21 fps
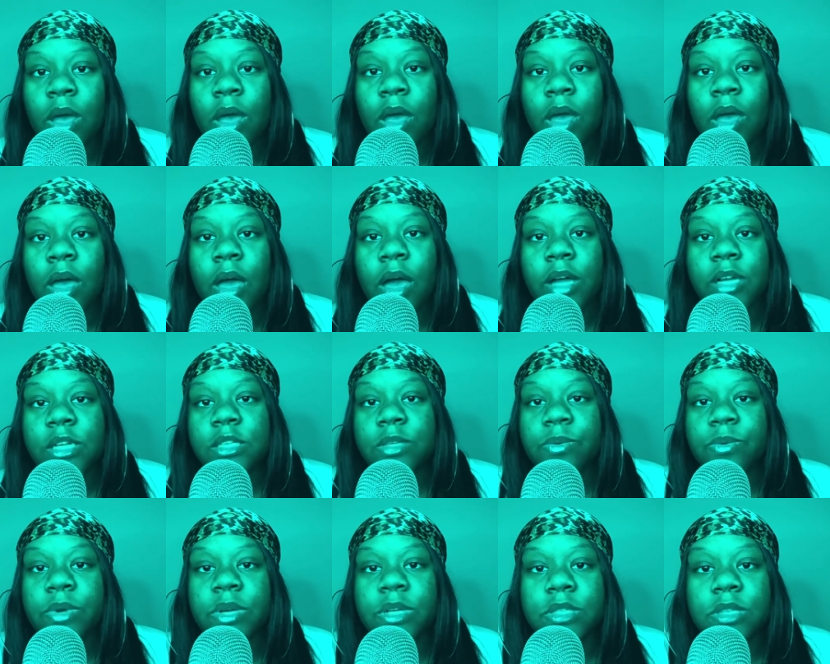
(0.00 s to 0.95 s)
I just
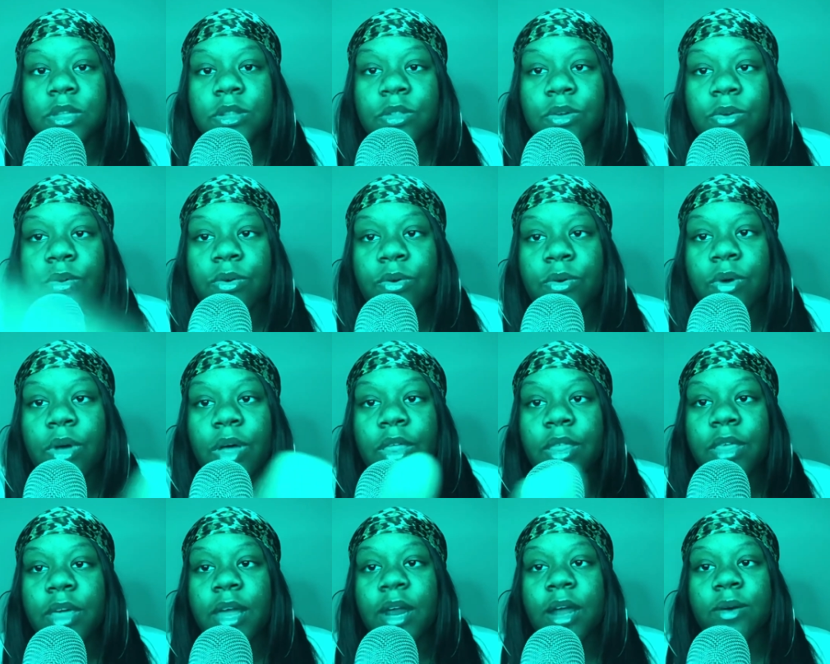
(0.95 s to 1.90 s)
wanted to throw
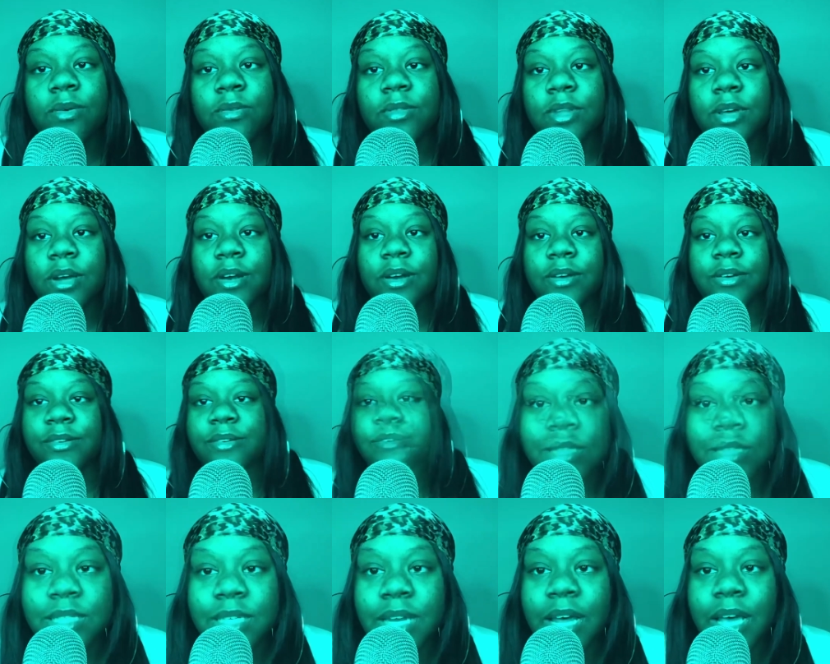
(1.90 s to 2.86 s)
that out there.
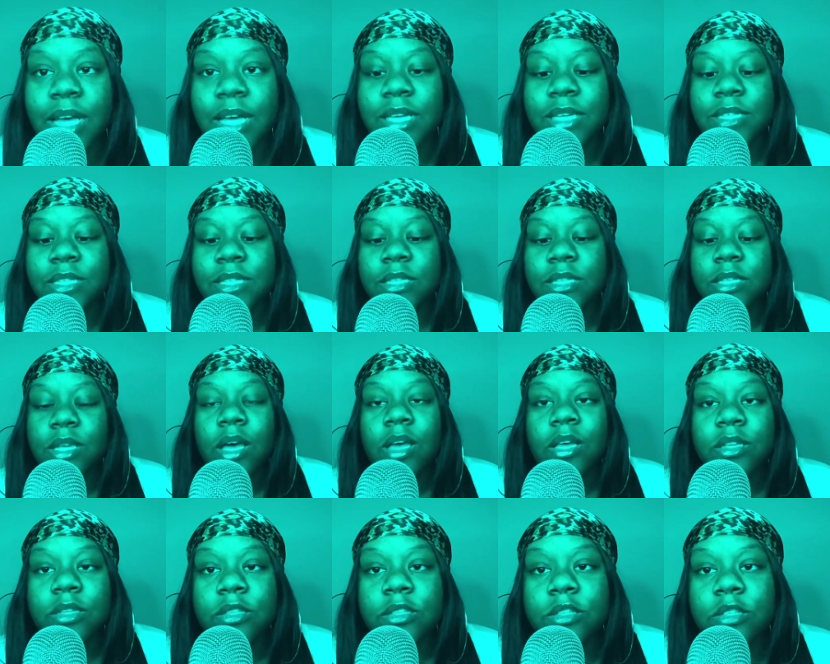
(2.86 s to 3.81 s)
Today's
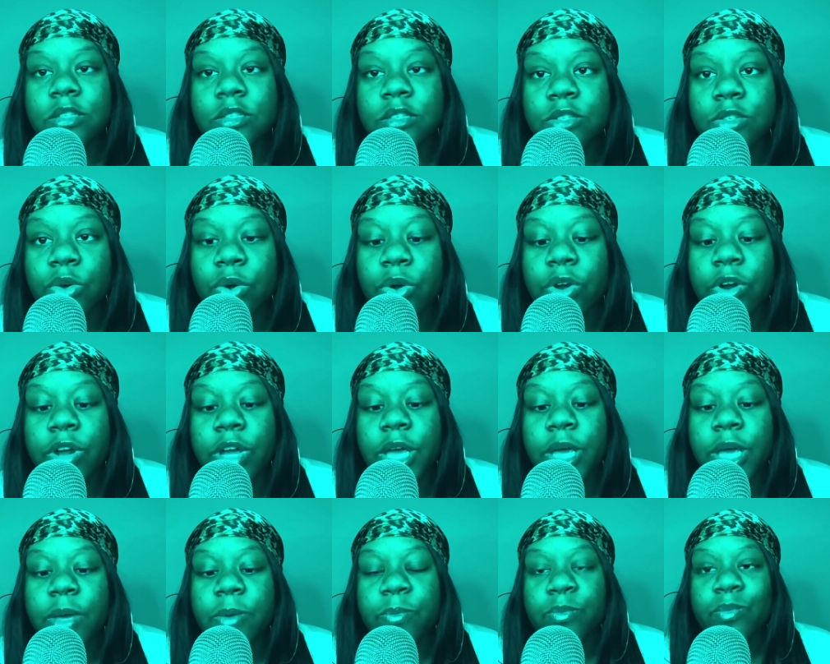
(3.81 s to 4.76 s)

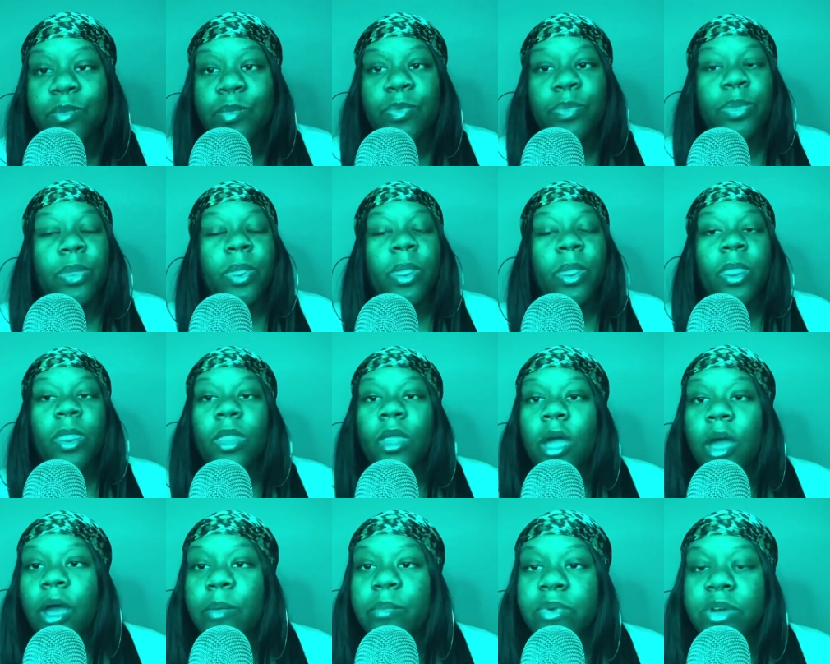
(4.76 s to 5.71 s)
story,
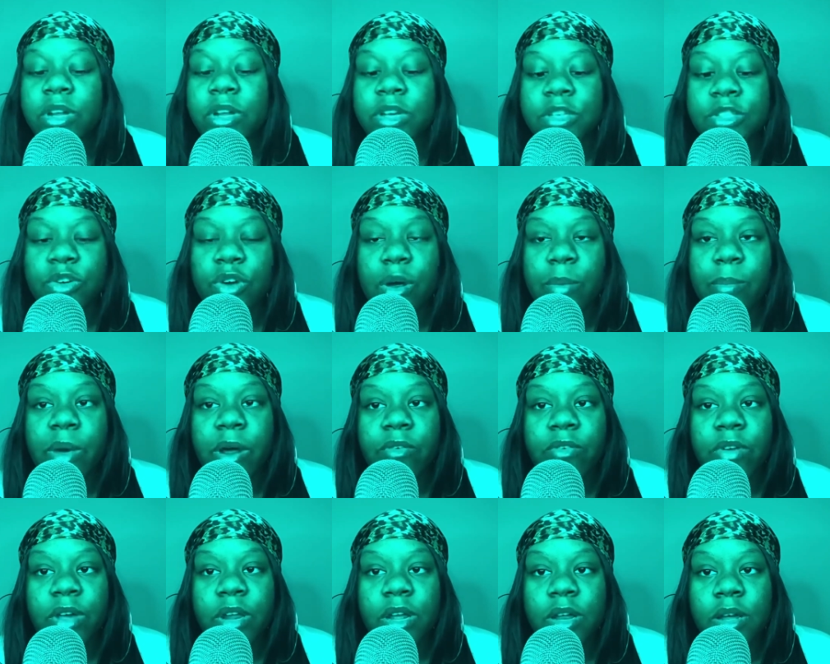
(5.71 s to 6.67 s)
I'm pretty sure by
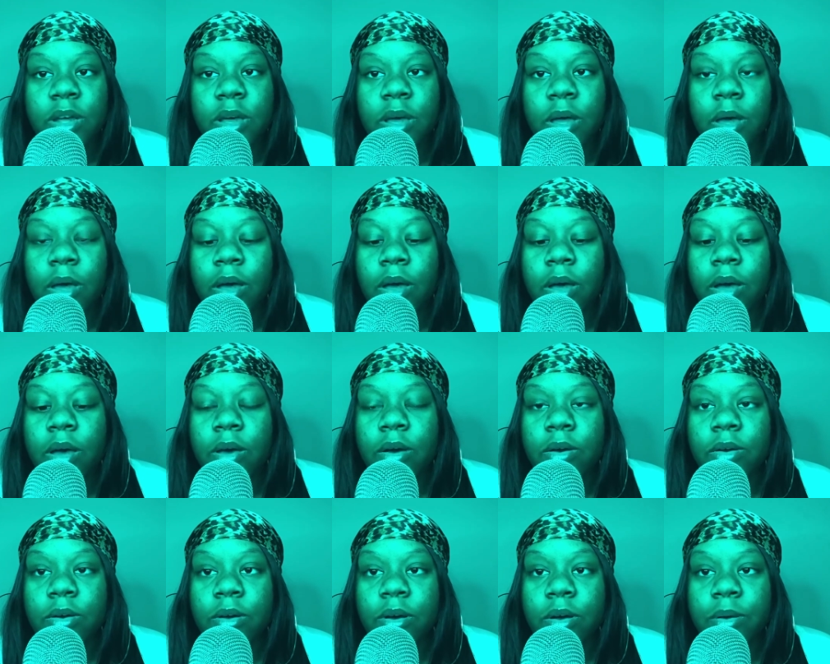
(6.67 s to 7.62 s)
reading
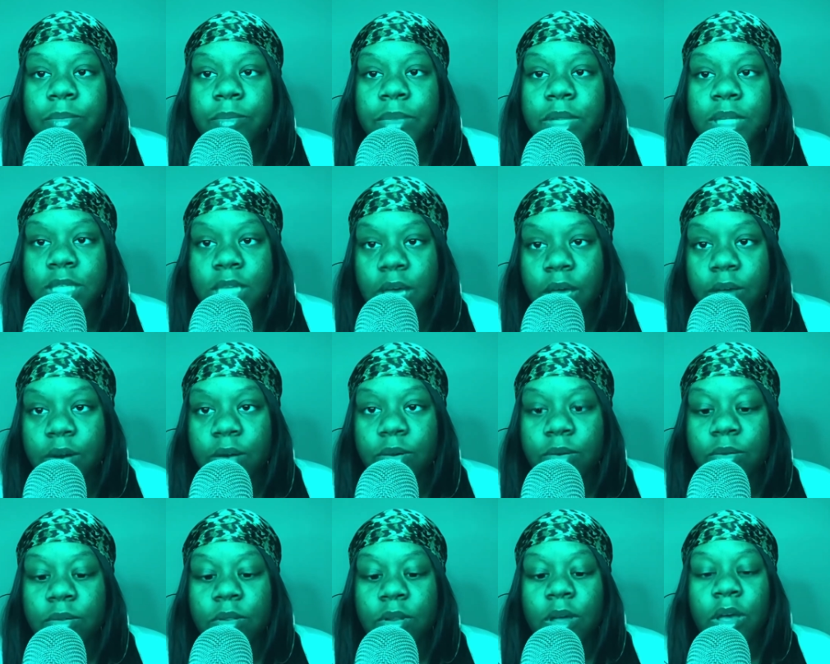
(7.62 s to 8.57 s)
the
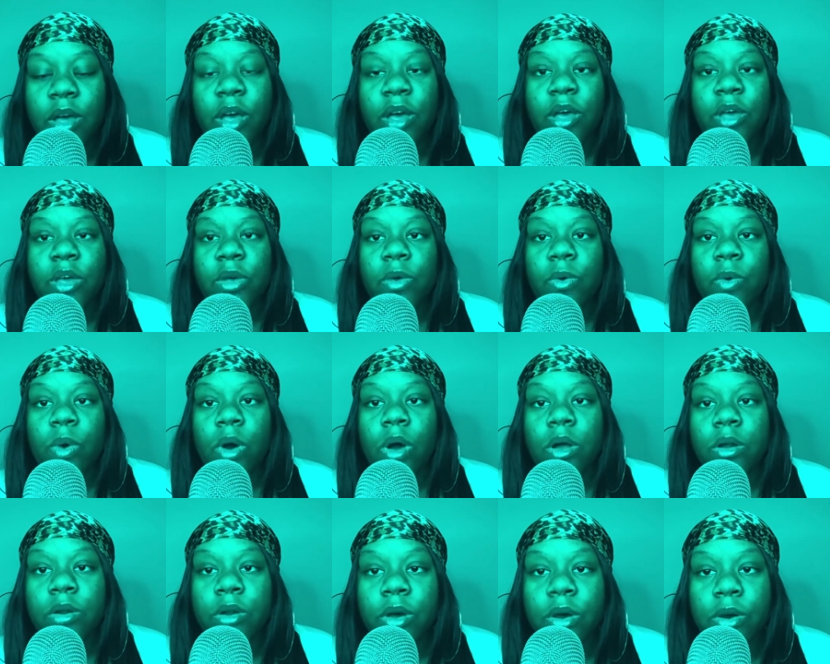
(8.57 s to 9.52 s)
title, you all
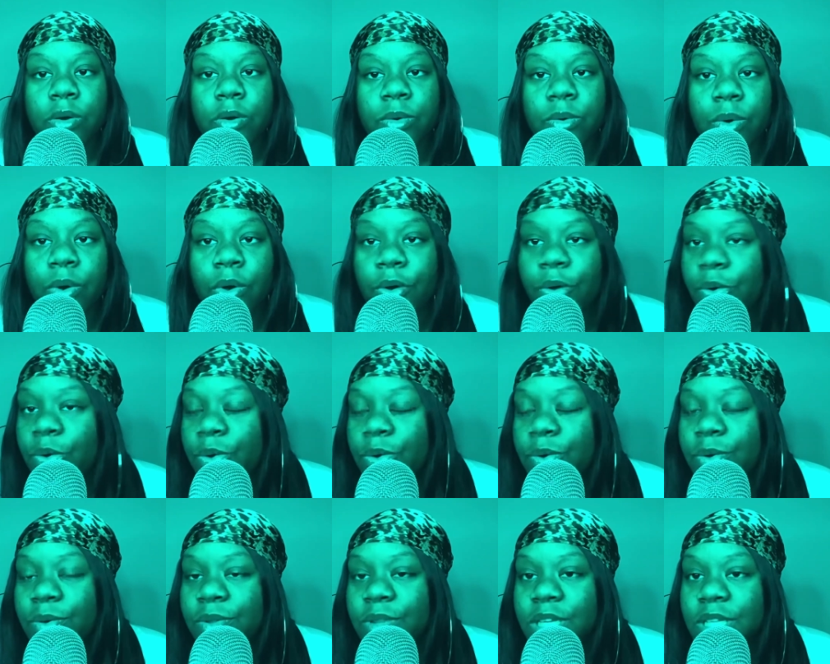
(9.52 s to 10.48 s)
know who
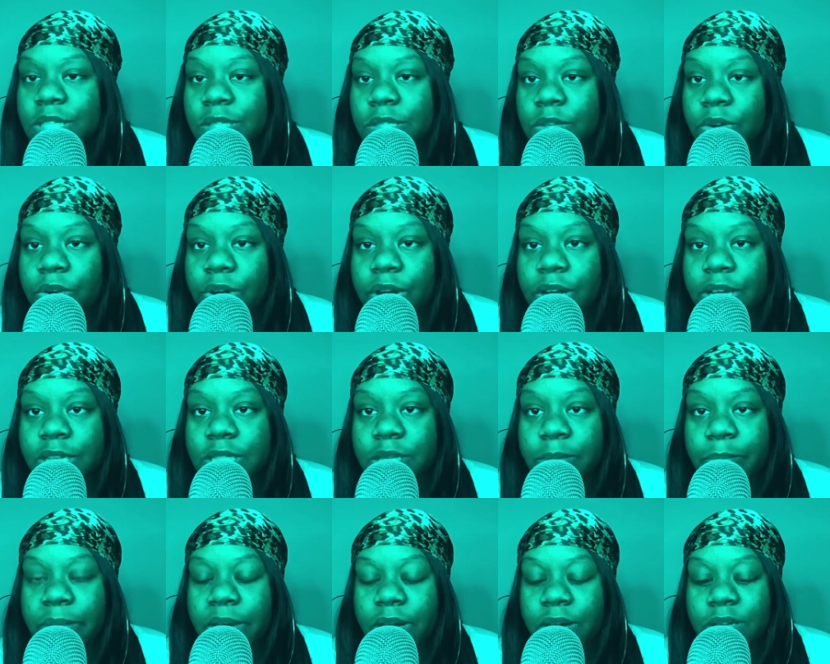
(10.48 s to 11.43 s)
this story is
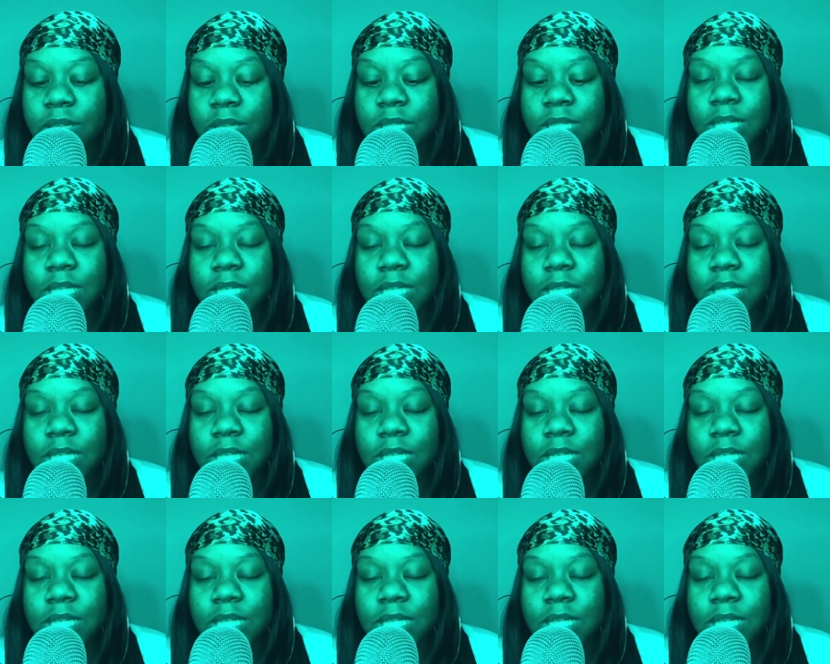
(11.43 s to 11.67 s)
about.